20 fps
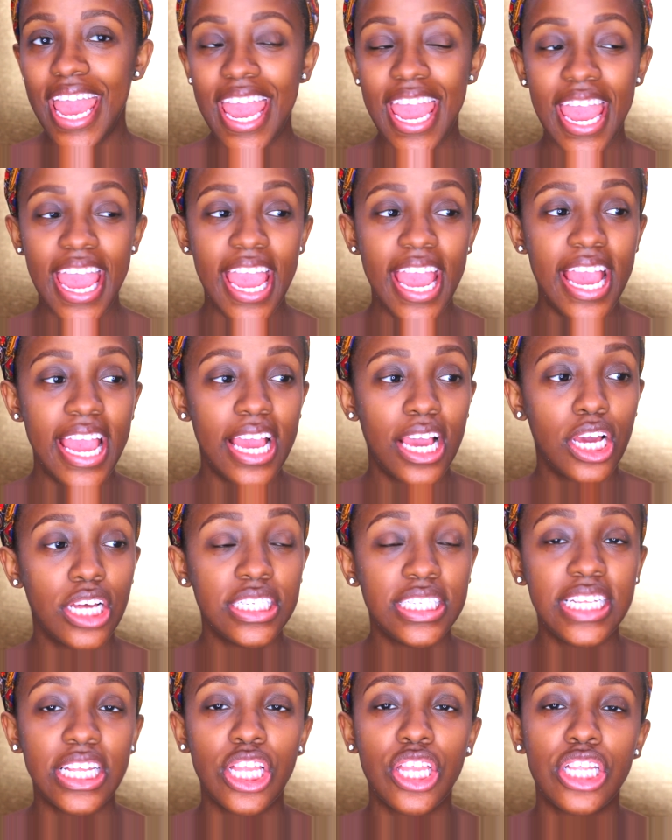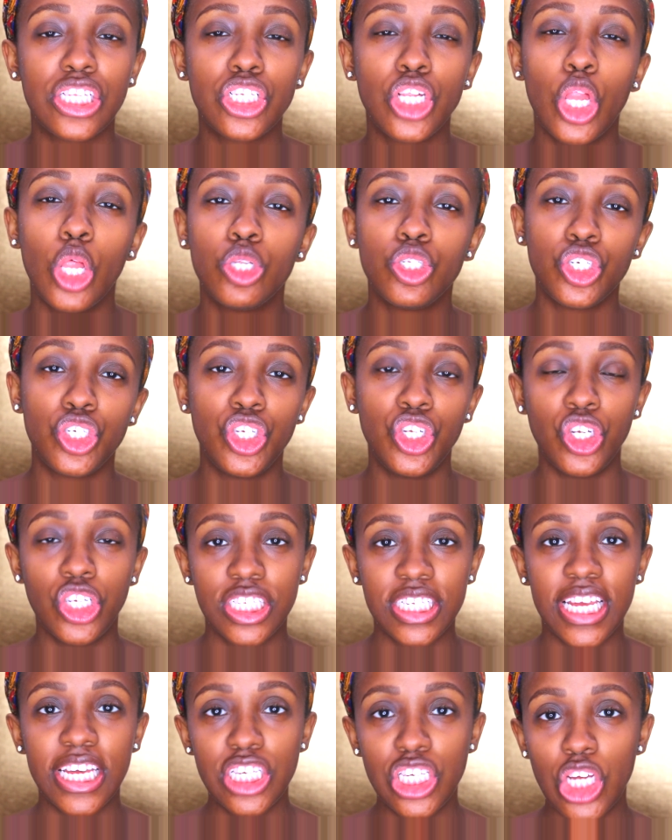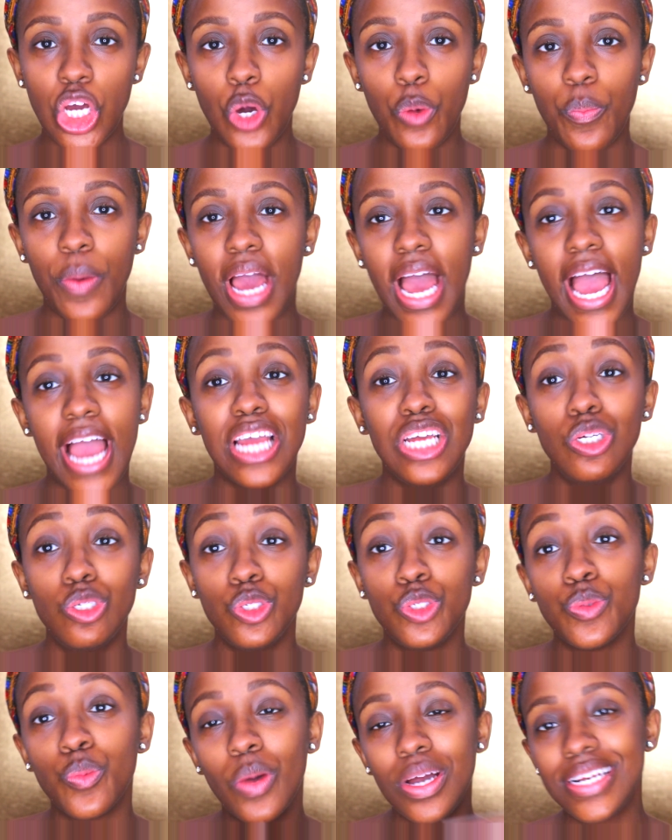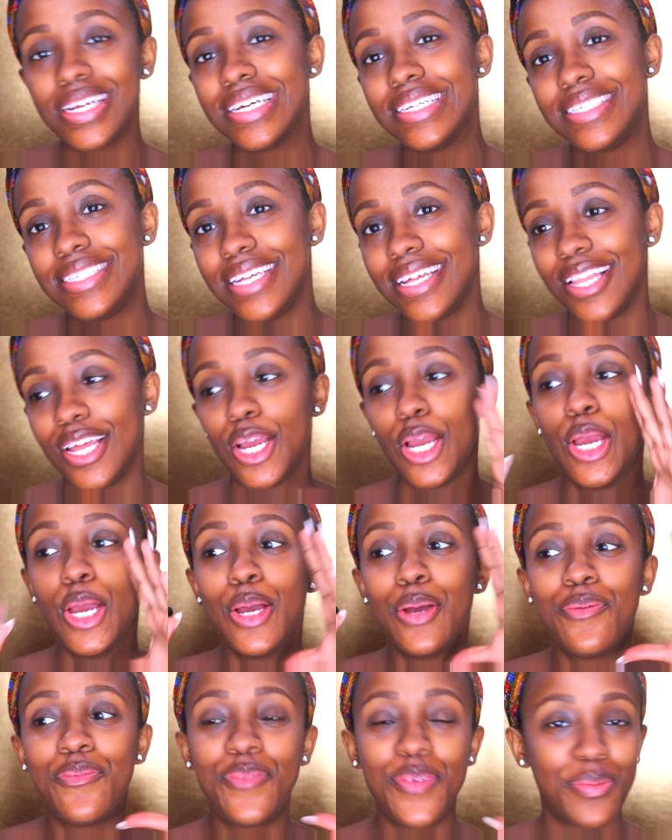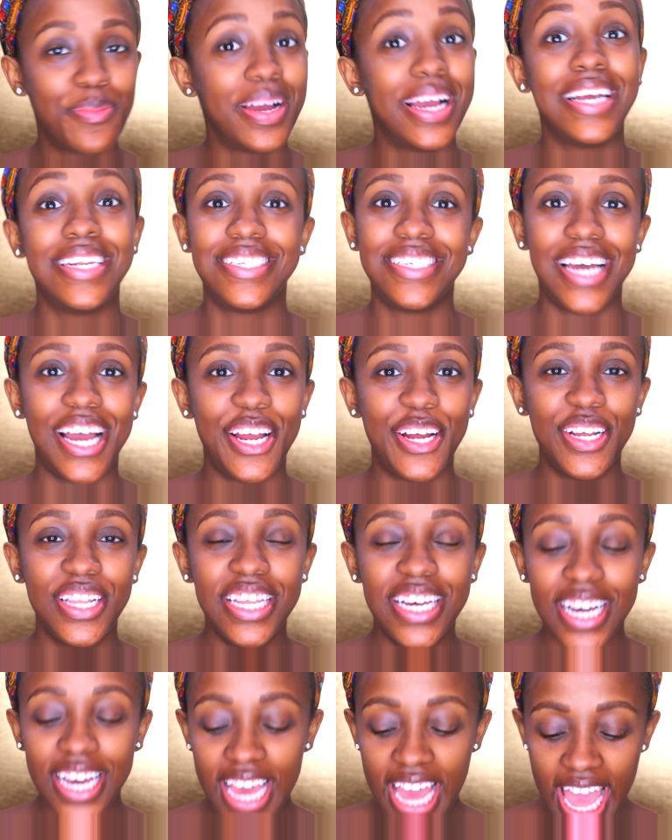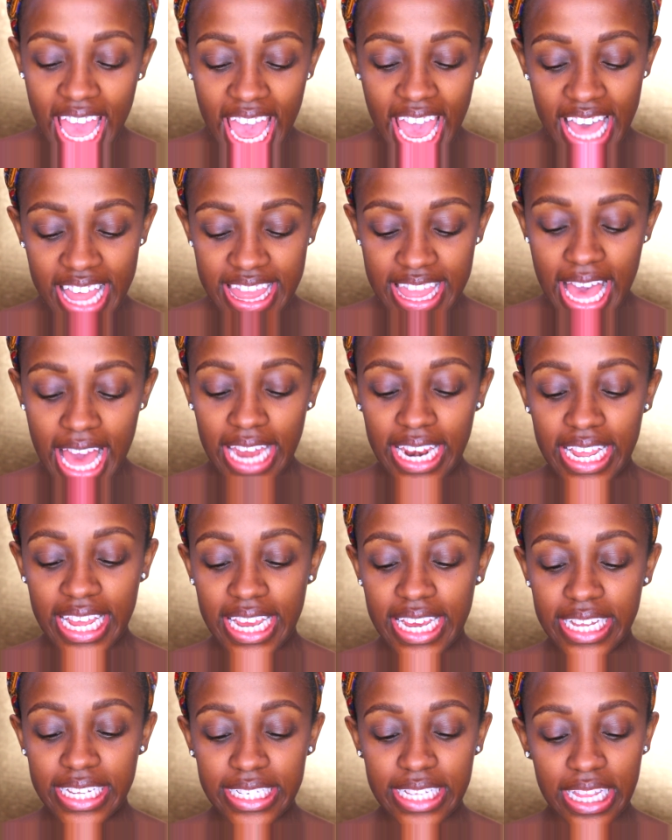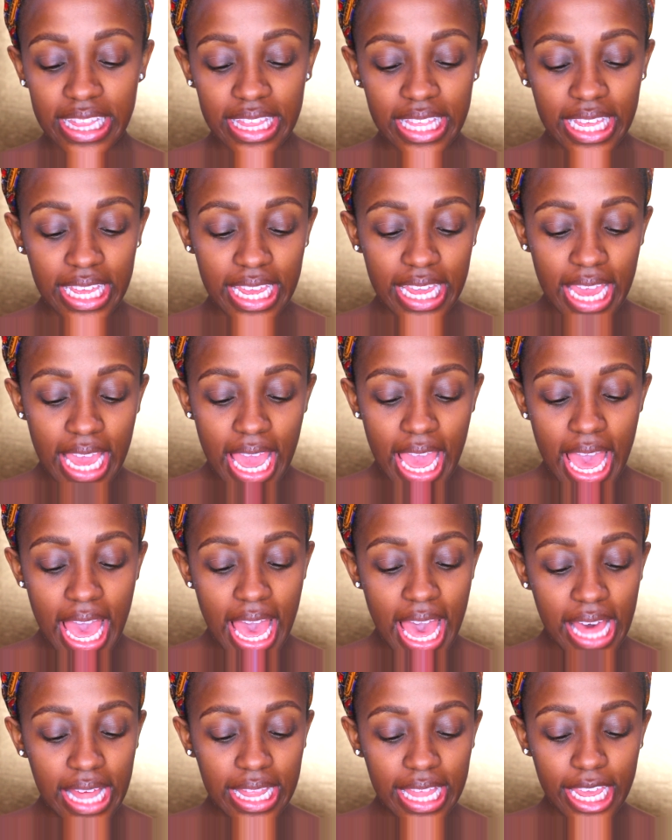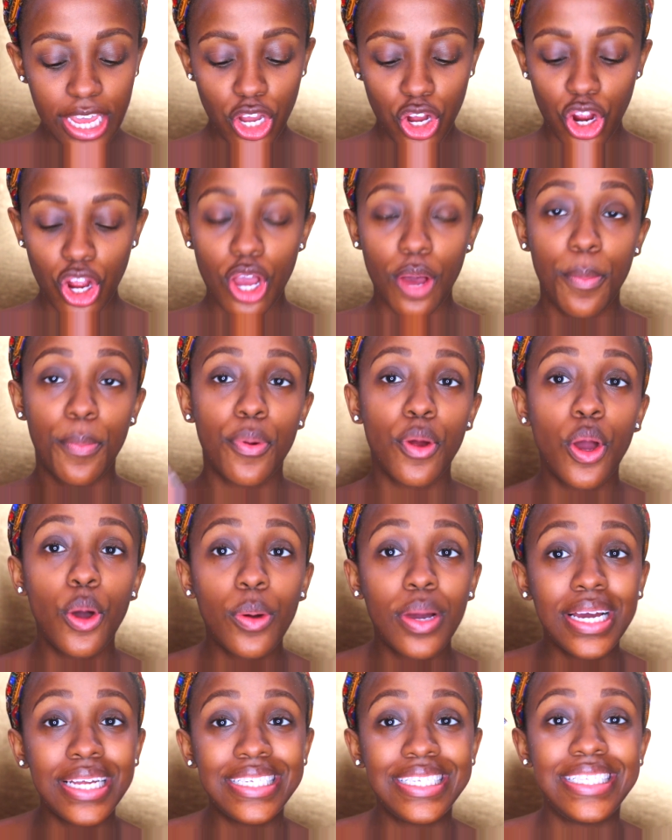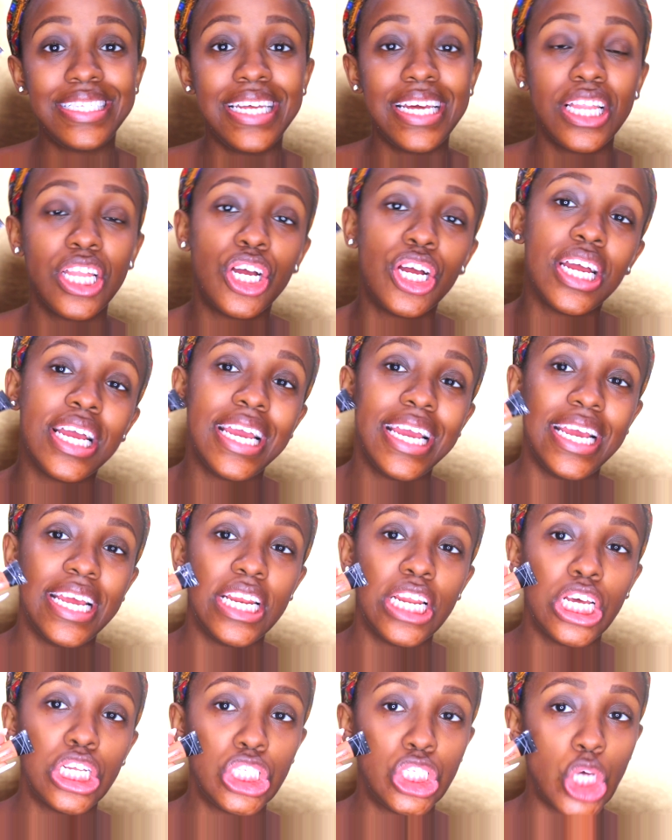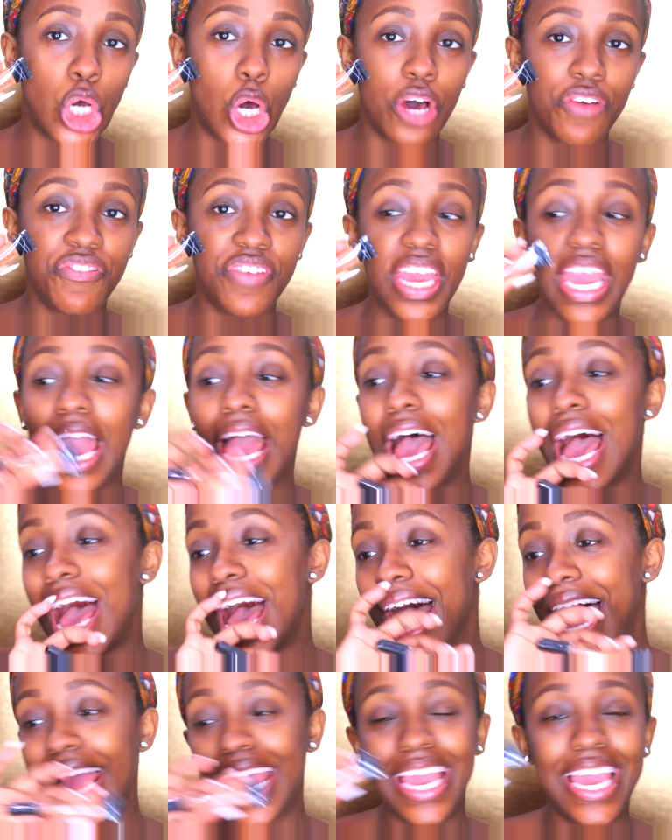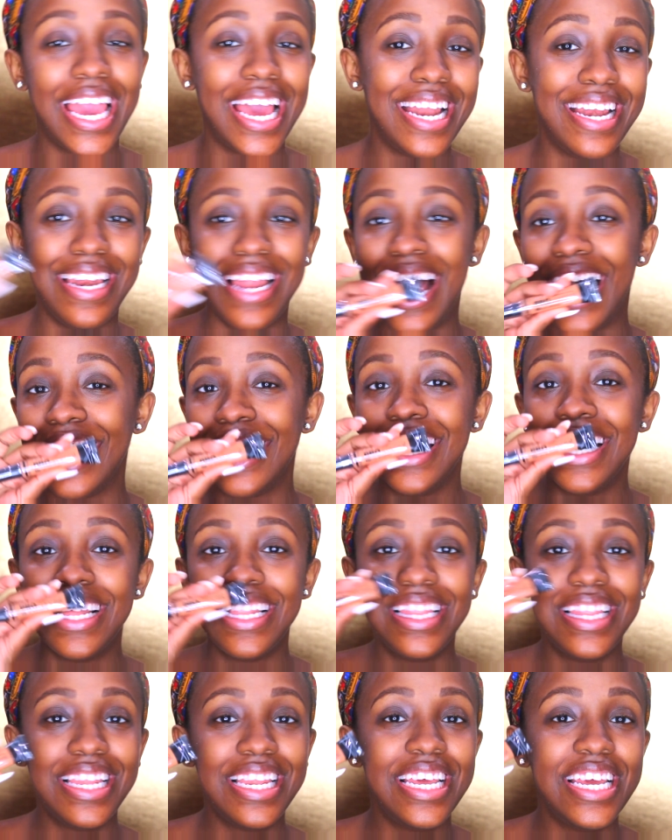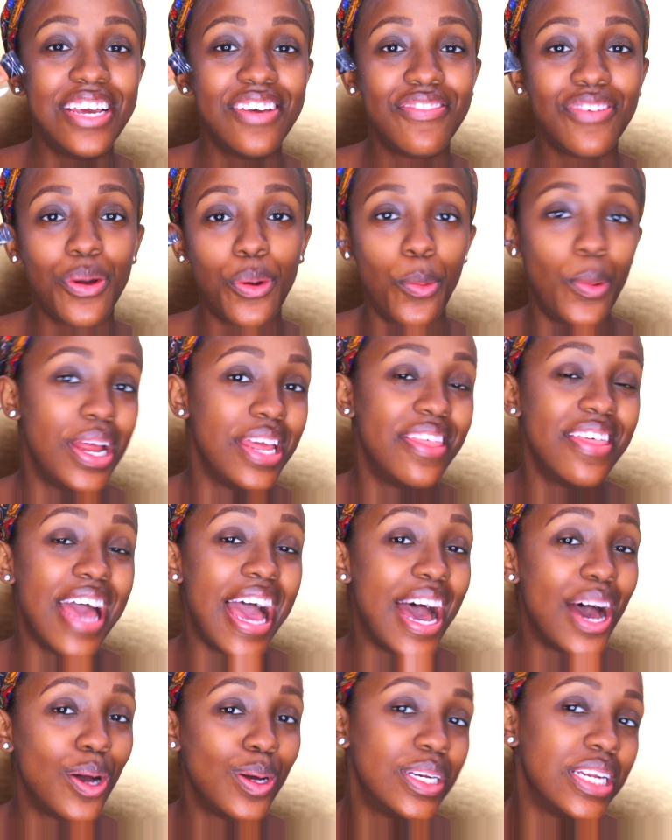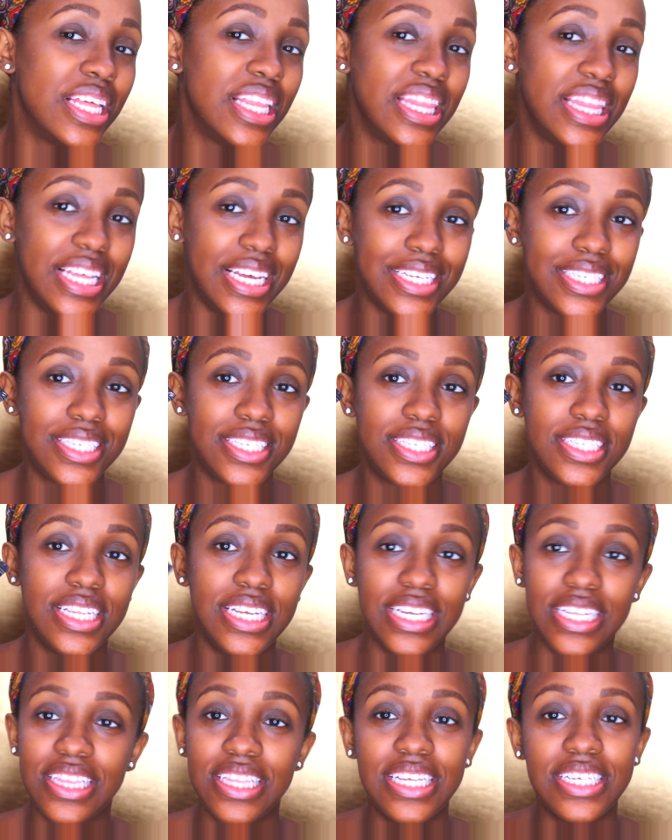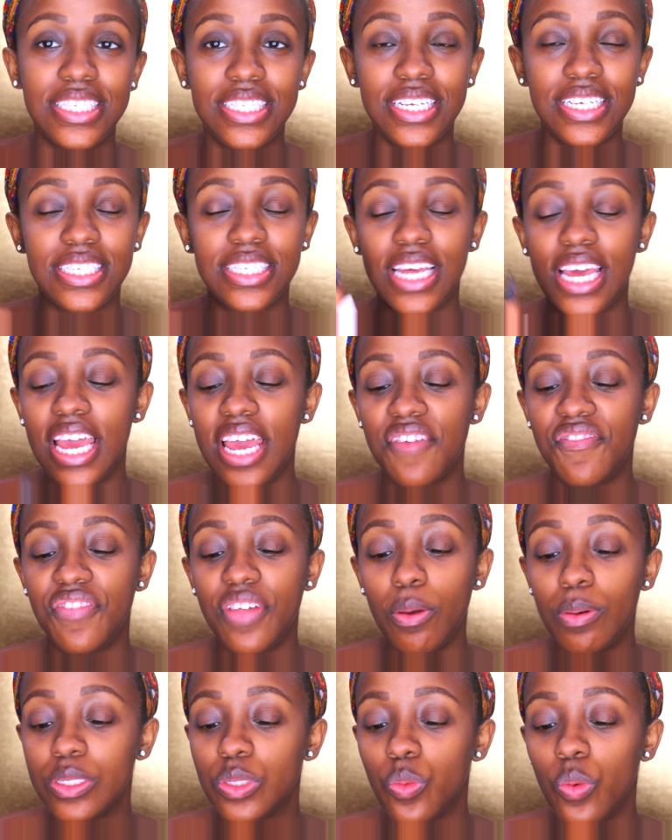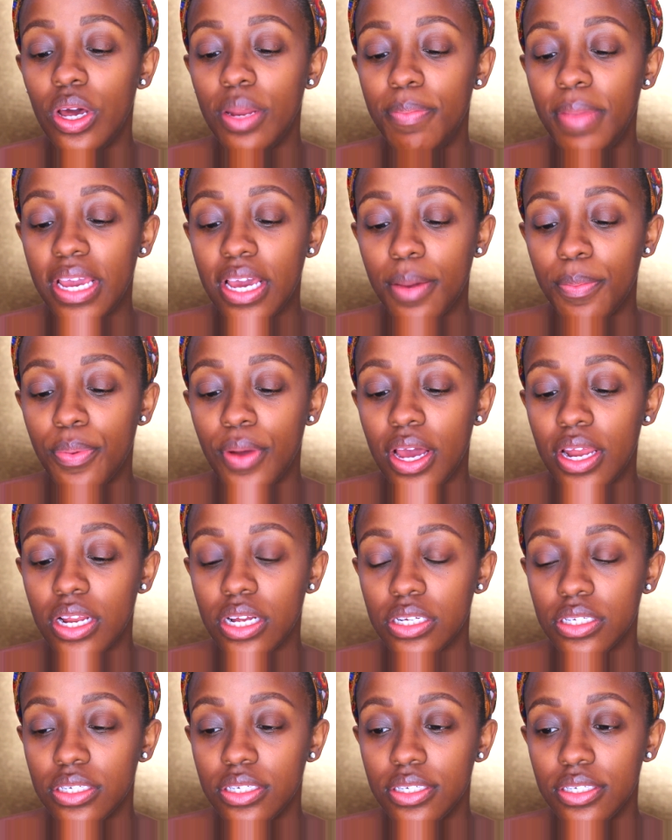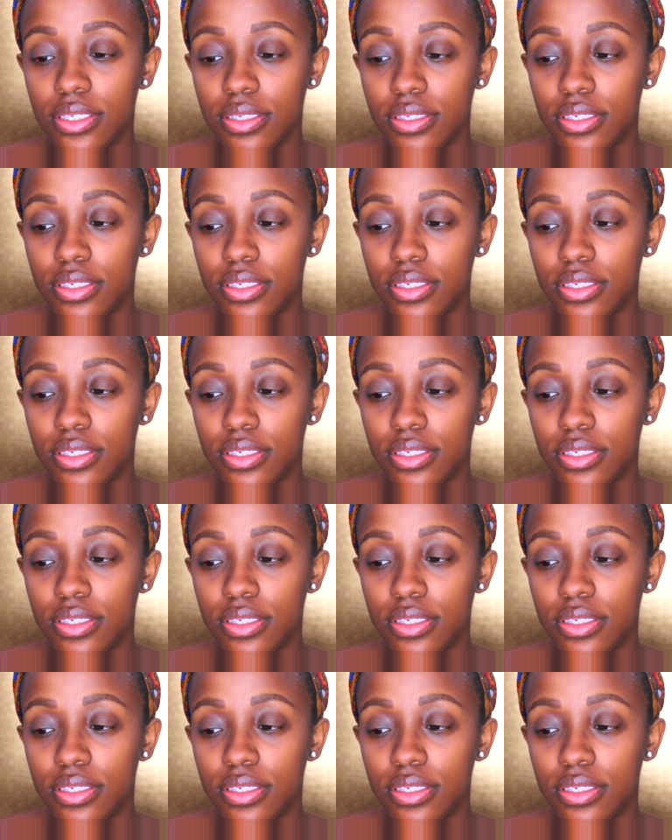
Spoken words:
a concealer that's closer to your skin tone, but I use one concealer for my entire look. And that is the LA Girl Pro Concealer in Toffee. I cannot live without this. Like, this is, if there was one makeup product,